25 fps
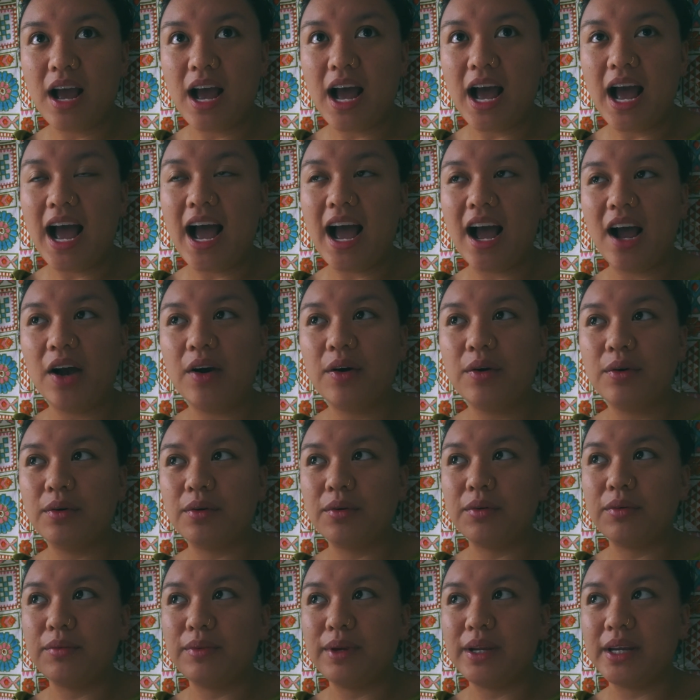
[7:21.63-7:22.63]
how
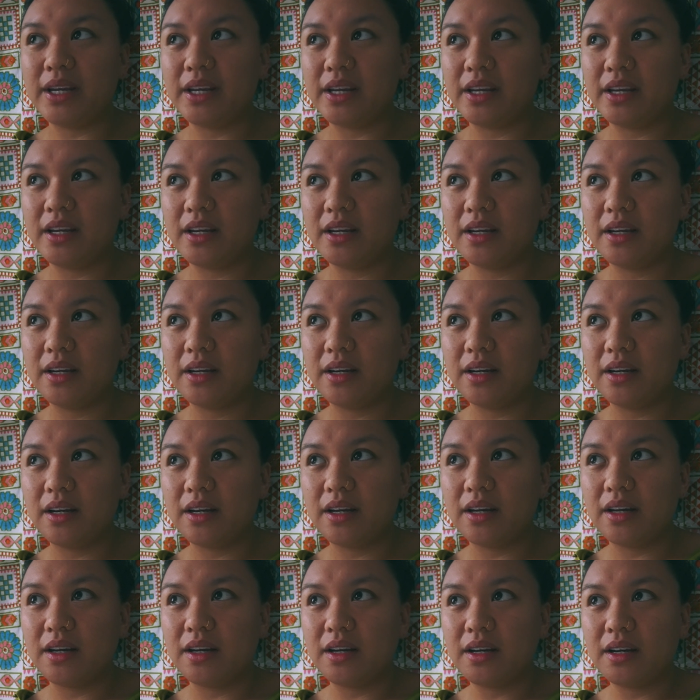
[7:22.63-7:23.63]
we
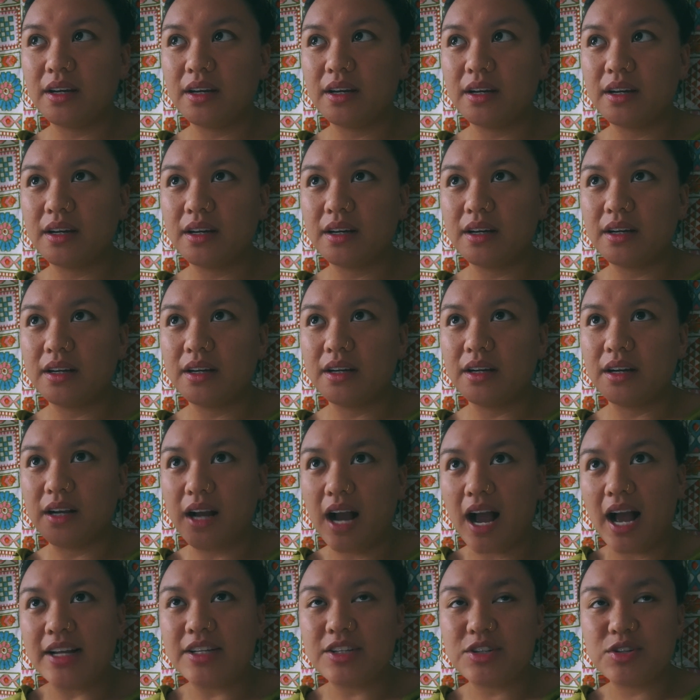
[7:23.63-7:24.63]

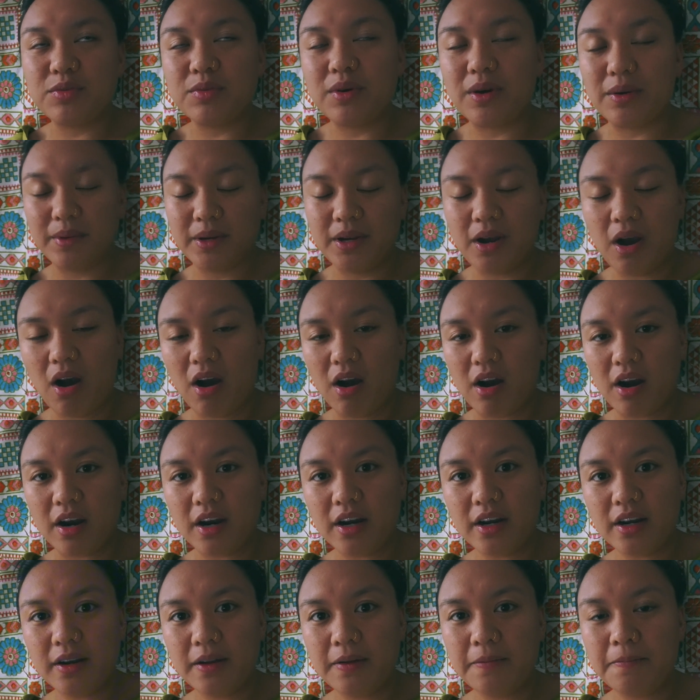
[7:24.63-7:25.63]
got to where we
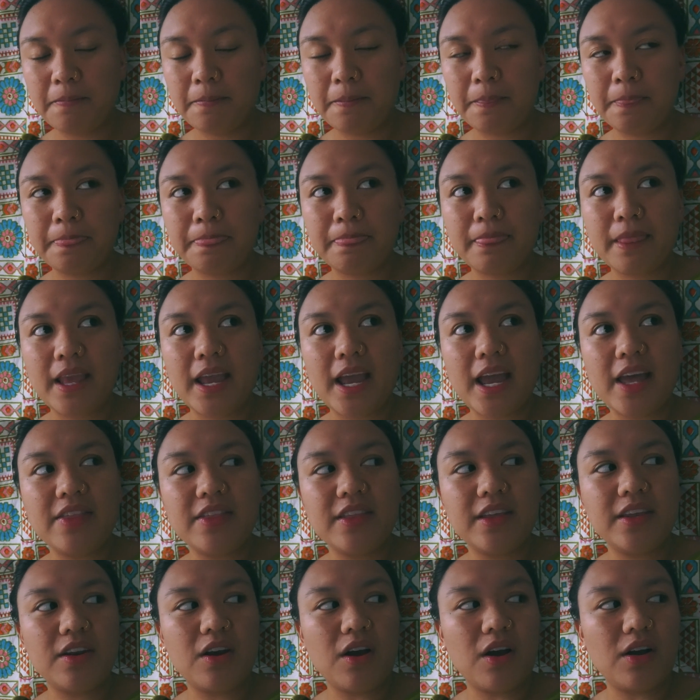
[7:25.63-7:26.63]
are, and
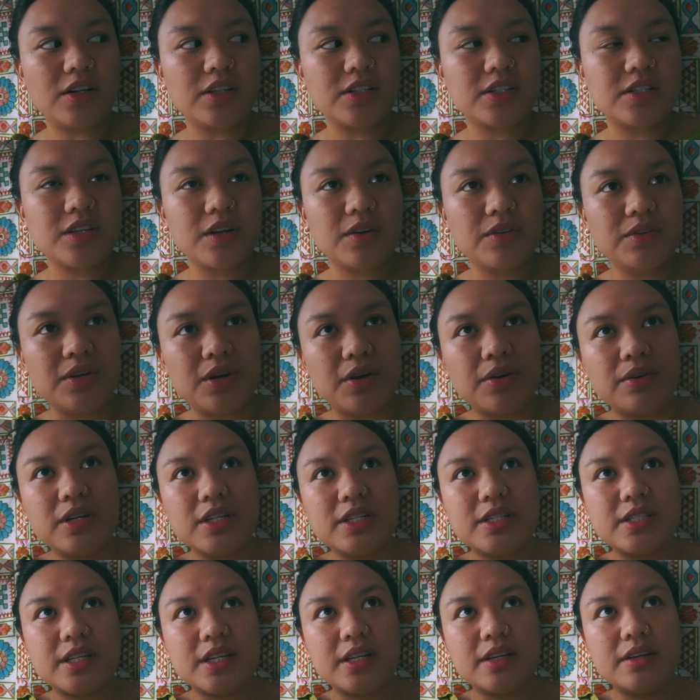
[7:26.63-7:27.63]
then also
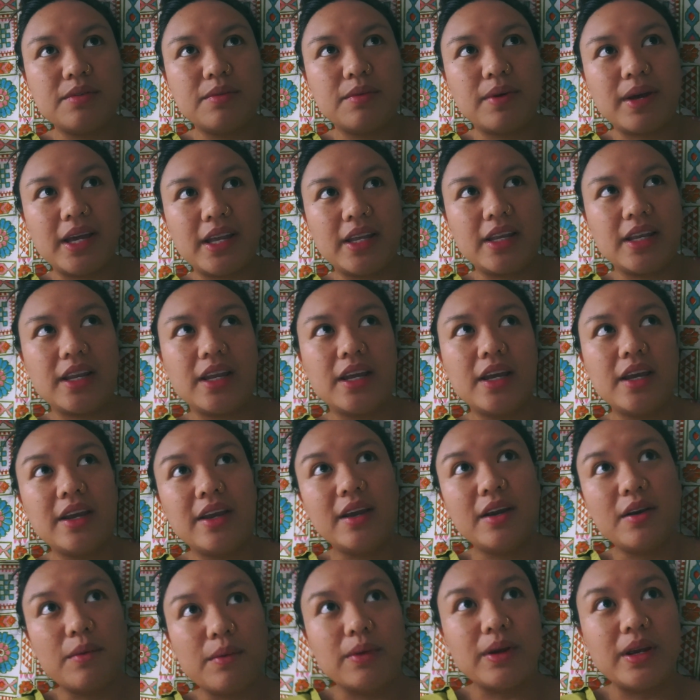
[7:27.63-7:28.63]
noticing when
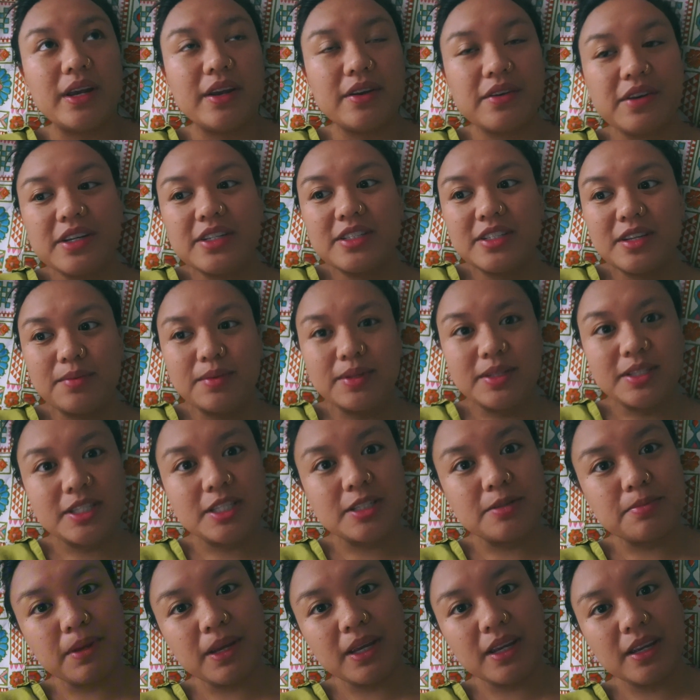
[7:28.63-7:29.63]
we're hearing someone
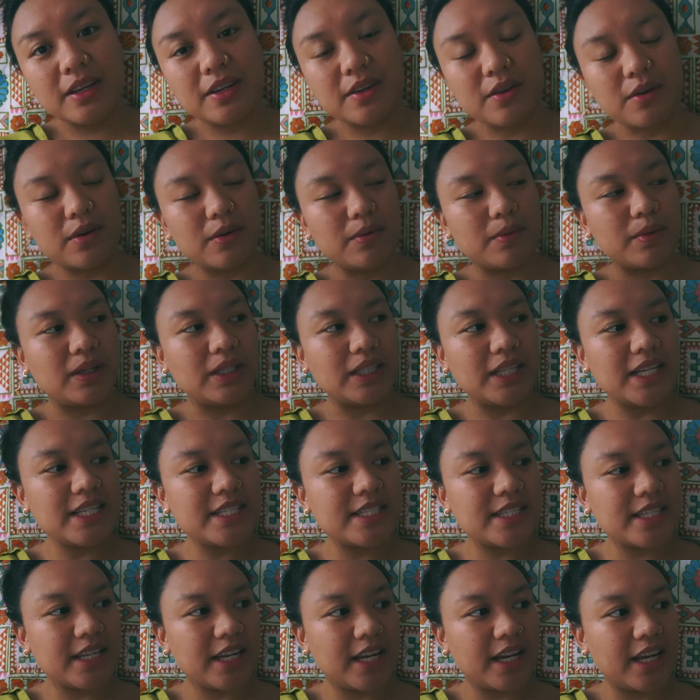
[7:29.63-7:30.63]
speak or we're
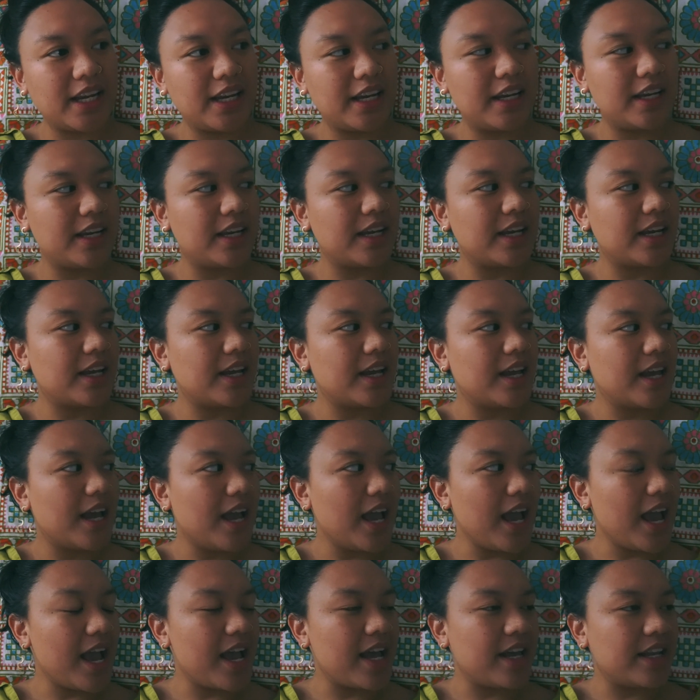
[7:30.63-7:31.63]
listening
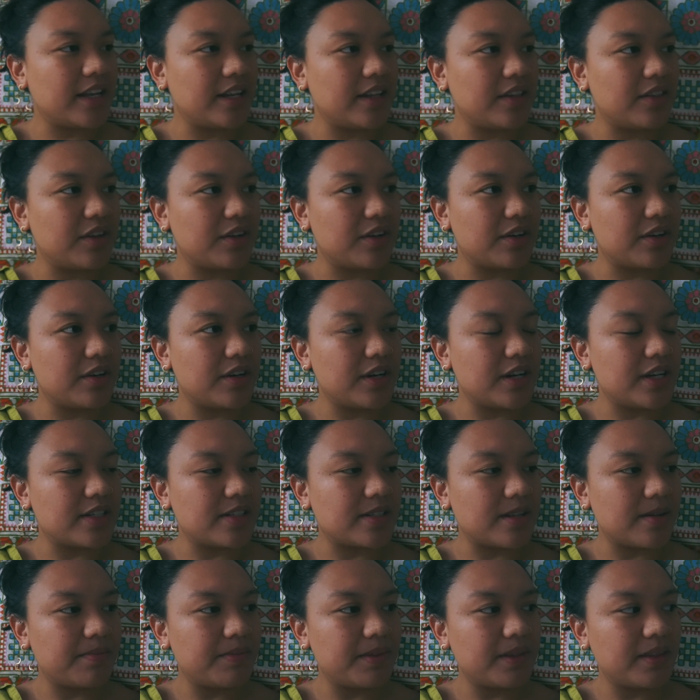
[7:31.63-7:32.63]
and there is
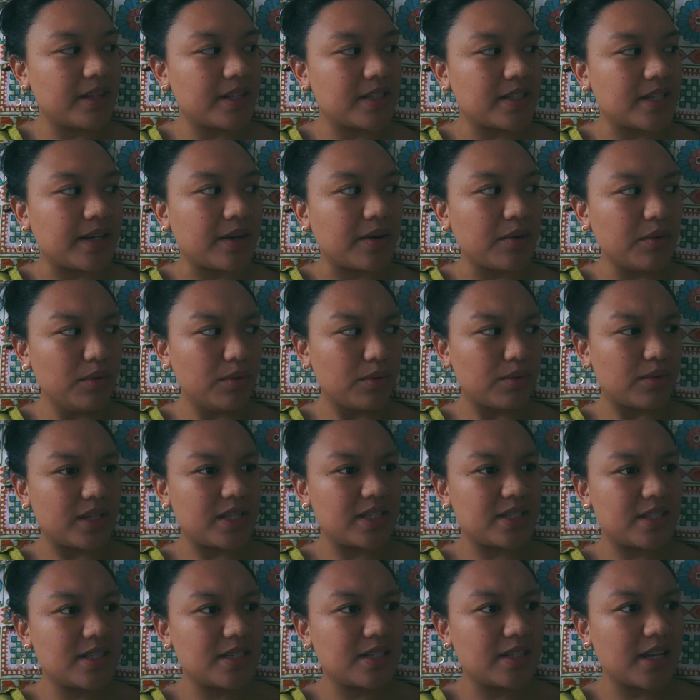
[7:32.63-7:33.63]
something that's like, oh,
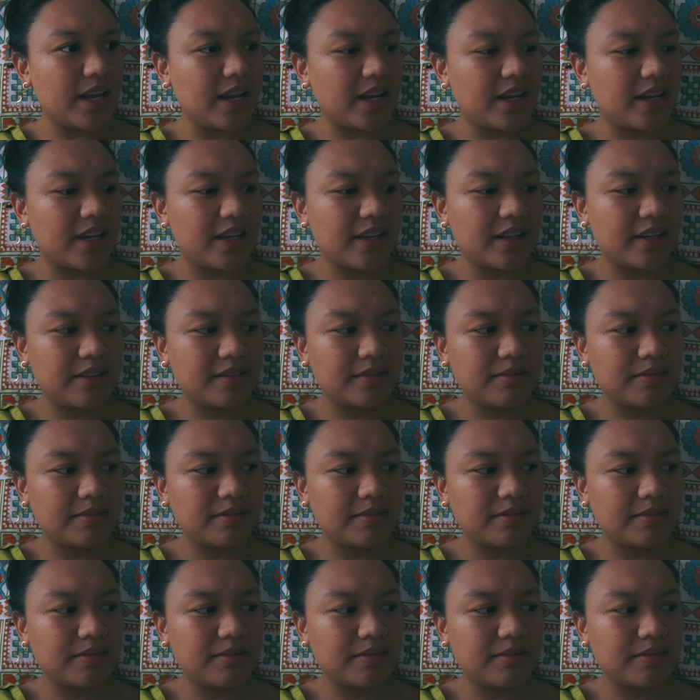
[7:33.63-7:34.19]
this is like